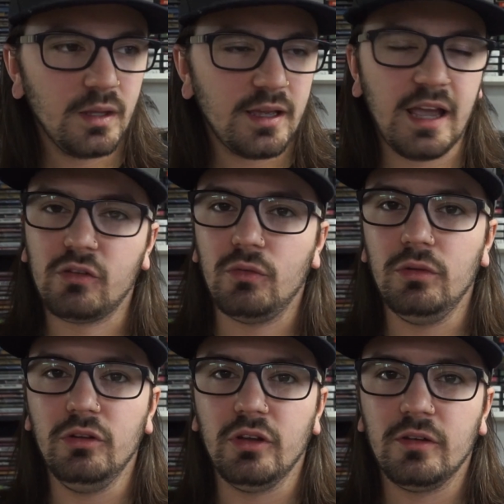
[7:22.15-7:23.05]
Castle
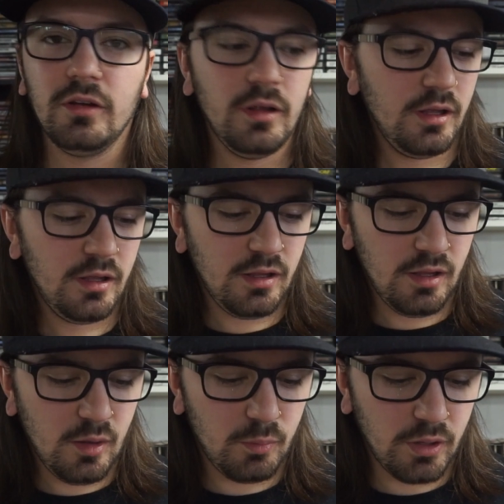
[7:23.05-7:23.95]
Illusion.
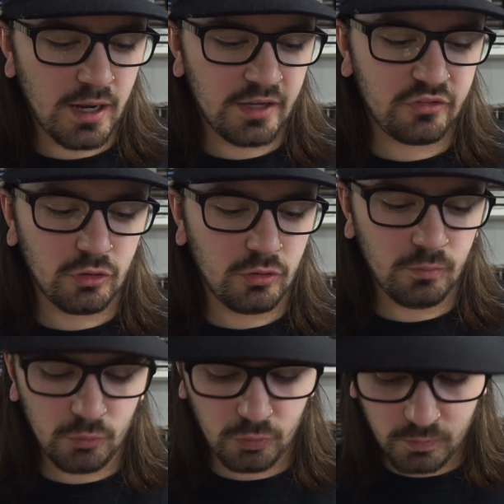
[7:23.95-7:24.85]
But I still
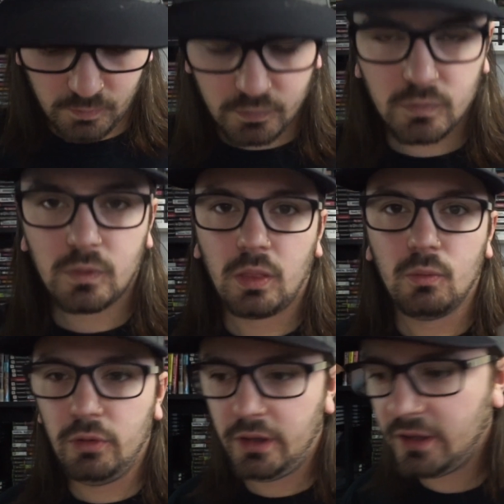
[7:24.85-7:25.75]

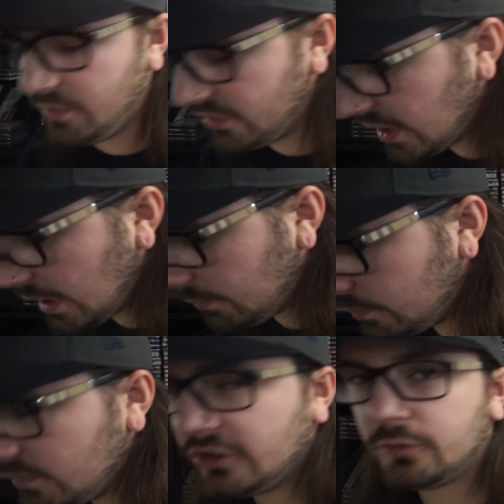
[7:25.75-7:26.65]
really love this game,
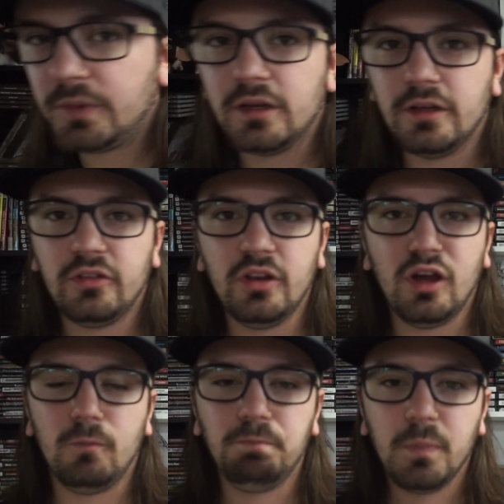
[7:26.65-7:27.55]
just because, you
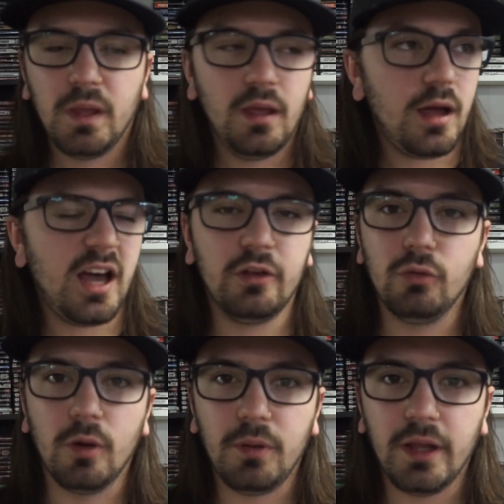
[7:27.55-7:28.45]
know, I
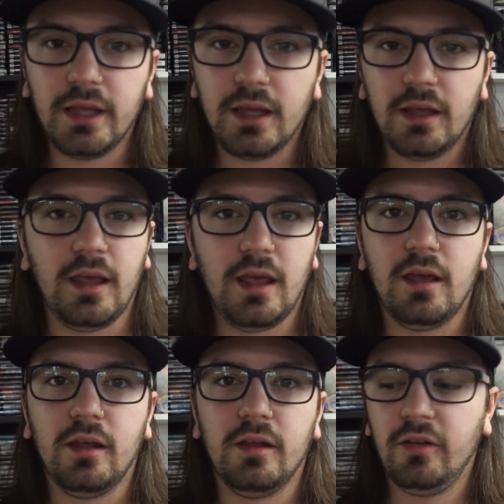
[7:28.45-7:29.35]
grew up playing it,
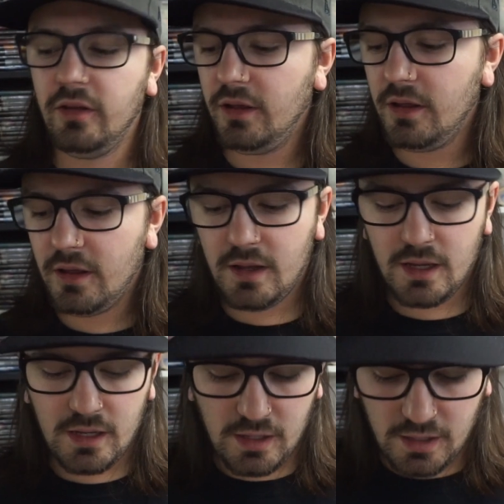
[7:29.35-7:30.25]
and,
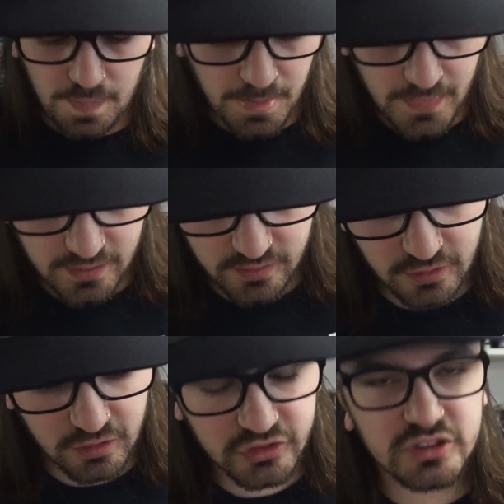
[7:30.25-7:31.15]
you
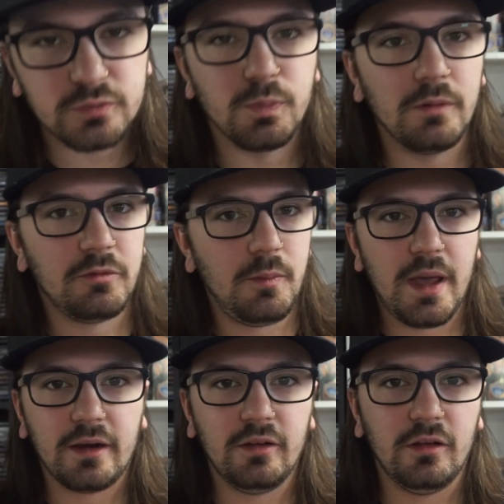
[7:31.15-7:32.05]
know, it just brings me
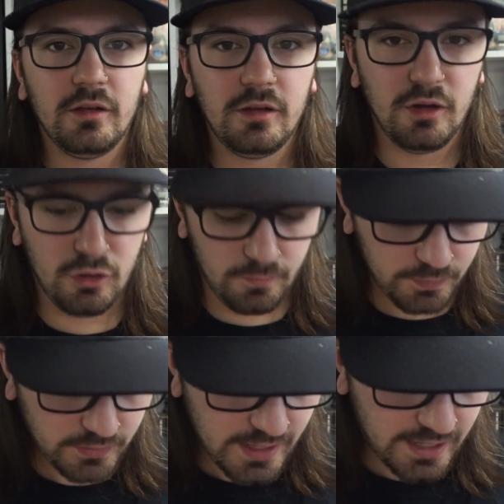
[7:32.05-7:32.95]
back to, you know,
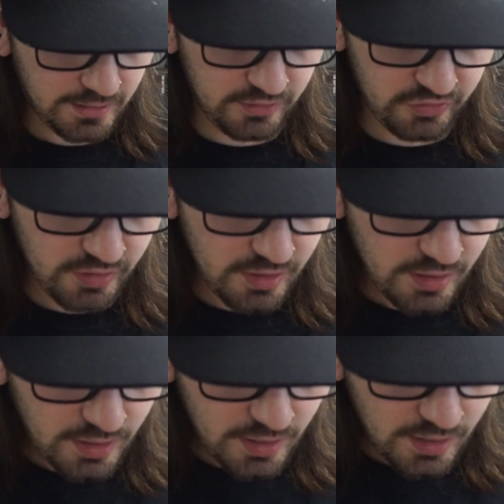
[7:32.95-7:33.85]
the
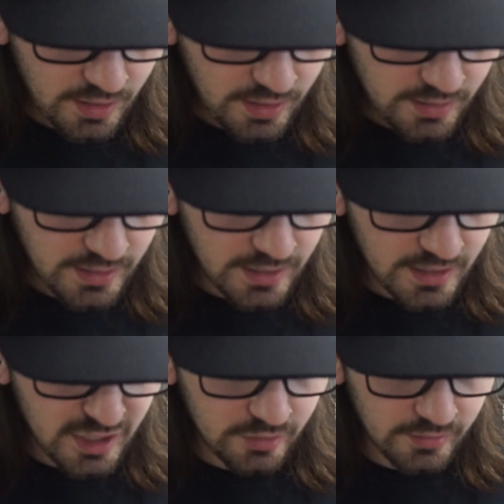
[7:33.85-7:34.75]
90s.
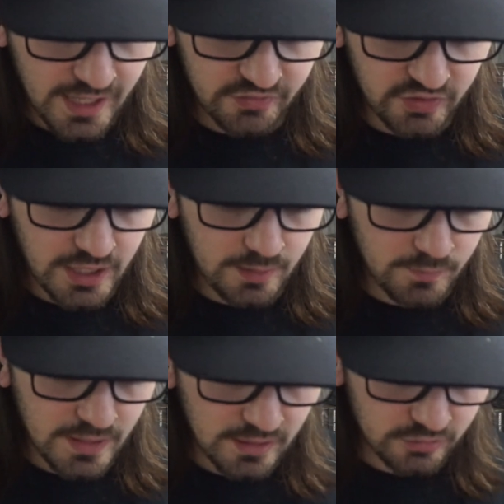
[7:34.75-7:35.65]
And the last
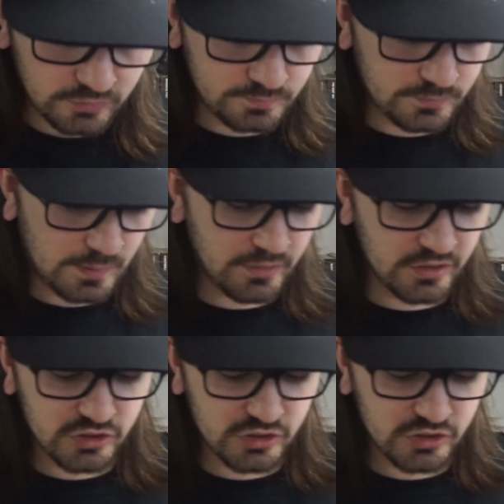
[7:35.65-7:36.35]
game that I'm going to